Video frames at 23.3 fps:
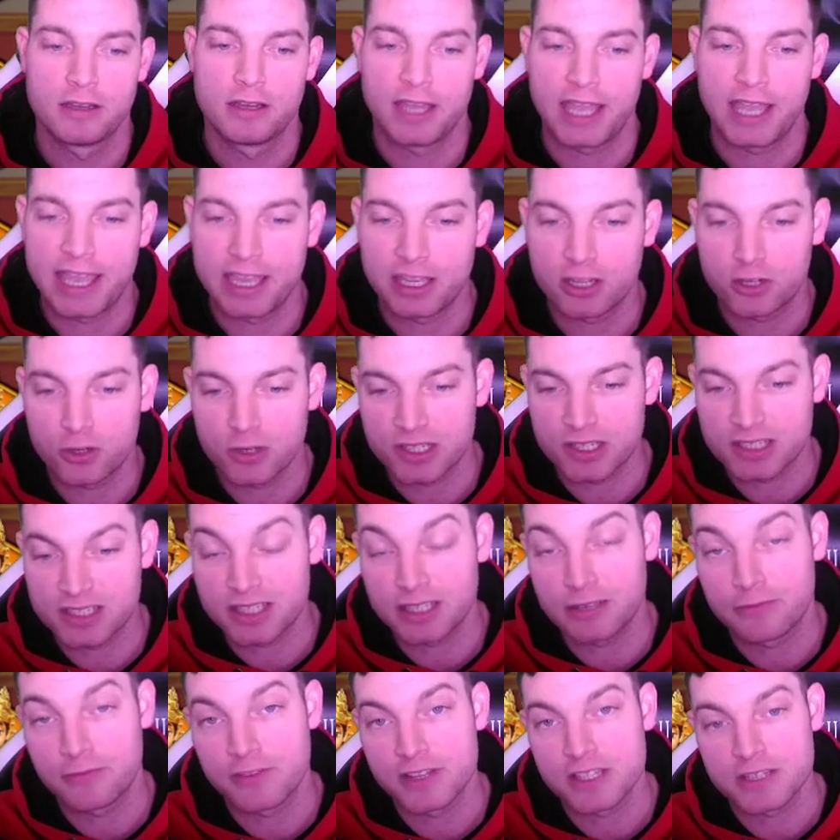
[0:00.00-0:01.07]
Increased
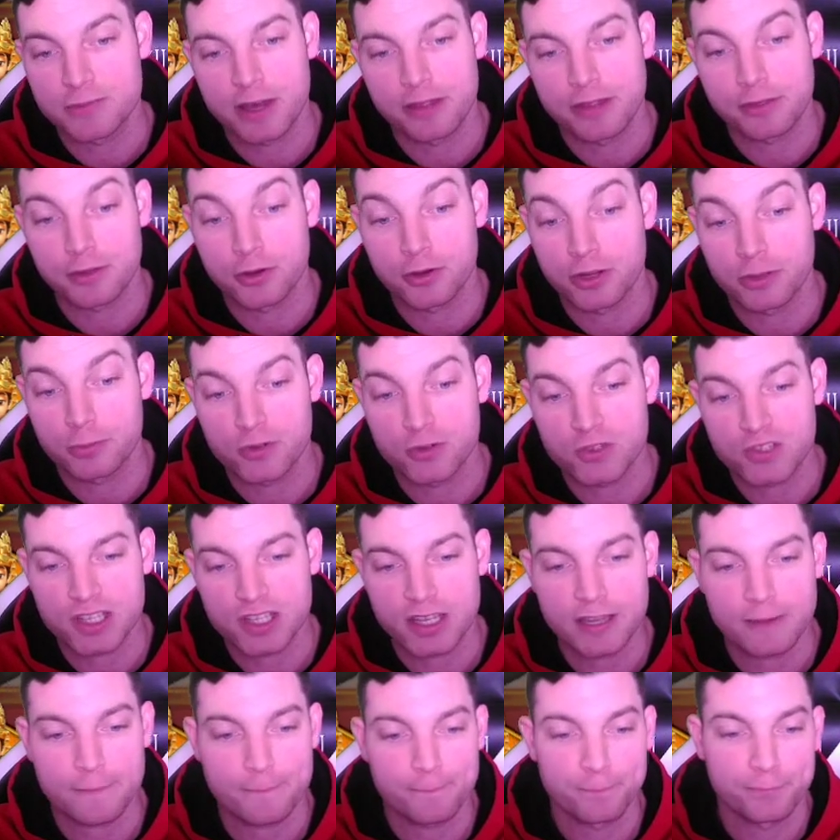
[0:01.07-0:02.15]
defense by
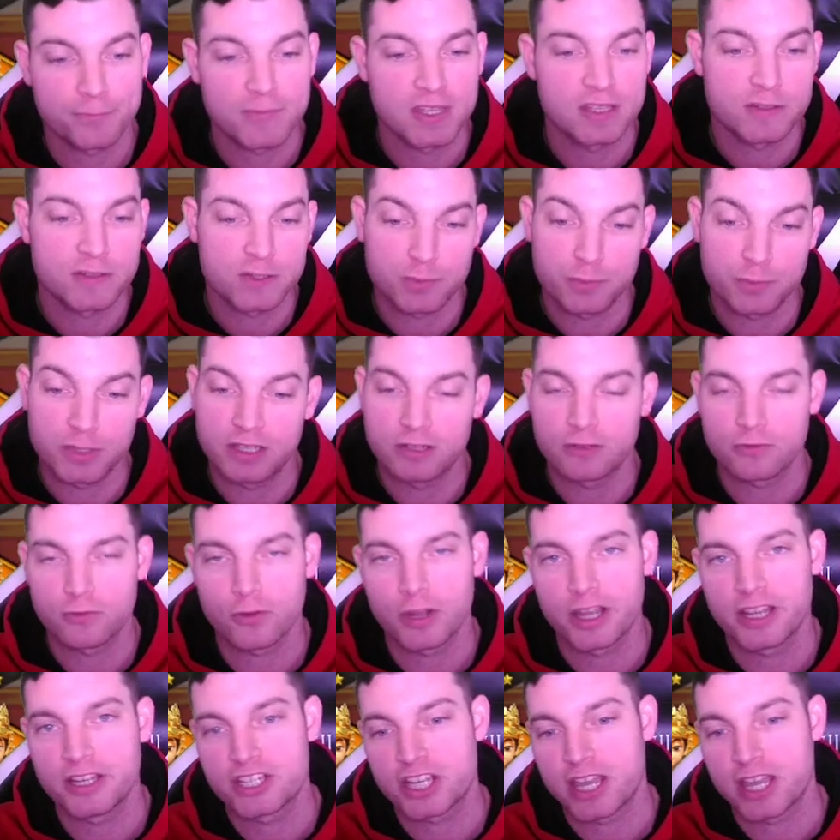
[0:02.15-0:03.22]
30%, speed of
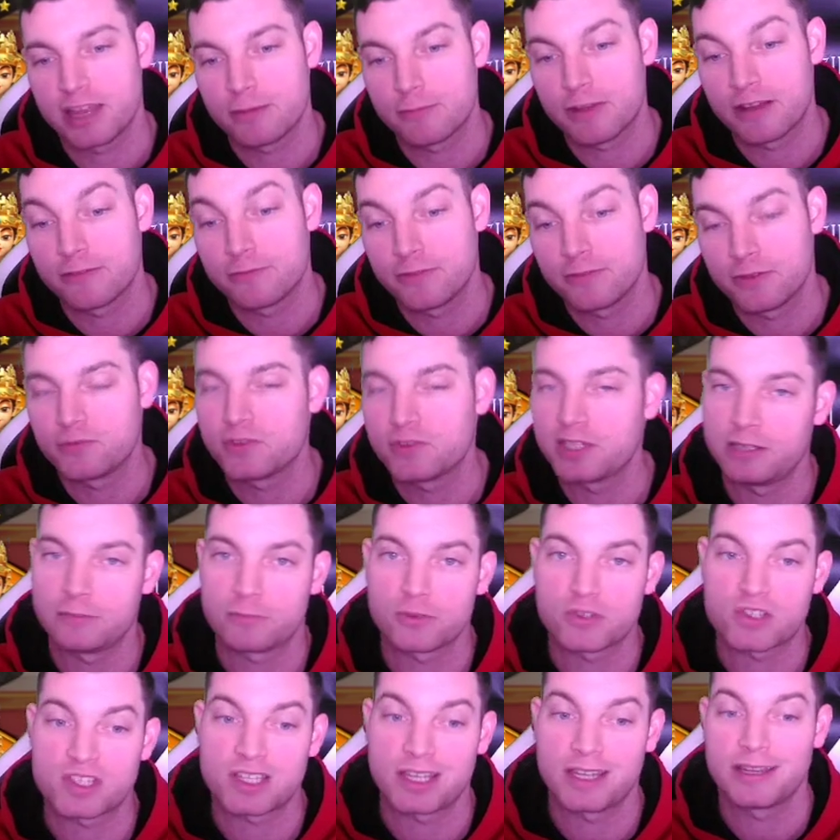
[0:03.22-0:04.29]
rage gained by
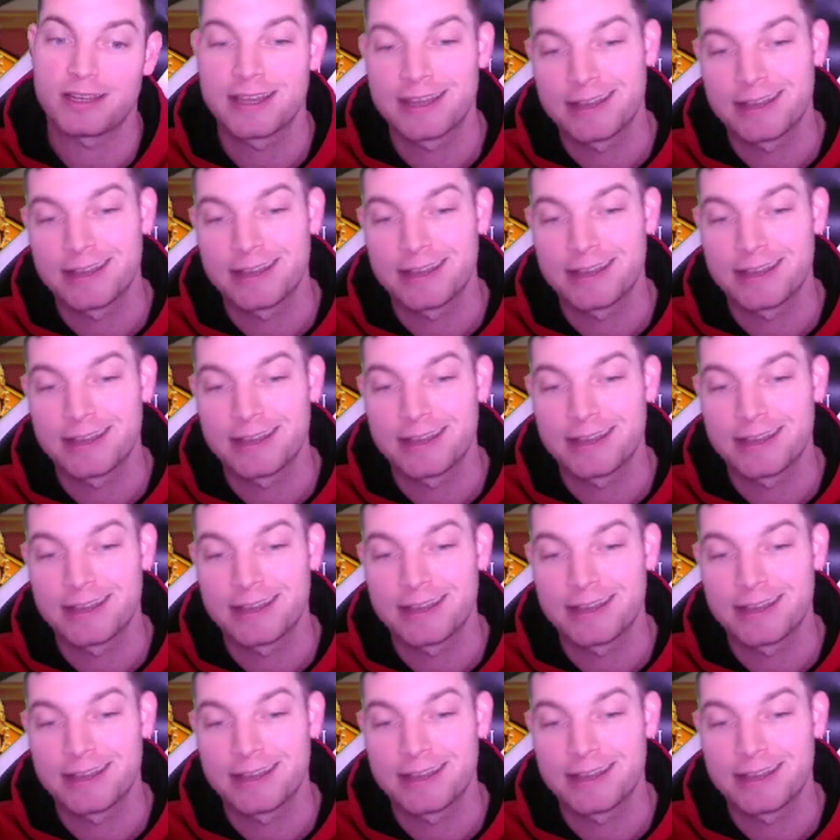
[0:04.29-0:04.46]
15%.